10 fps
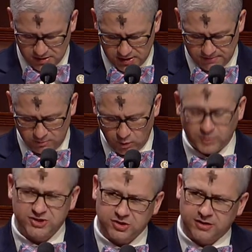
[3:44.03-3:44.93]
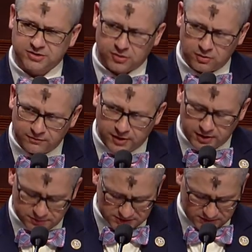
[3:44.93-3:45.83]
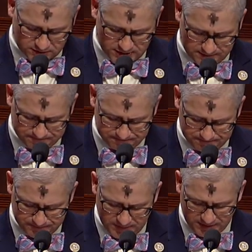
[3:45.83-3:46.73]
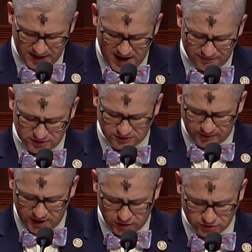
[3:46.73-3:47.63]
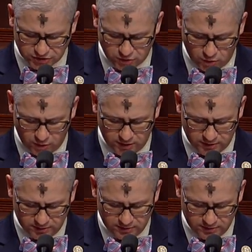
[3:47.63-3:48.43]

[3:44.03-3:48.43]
What we saw is loan volumes decline, and the average FICO score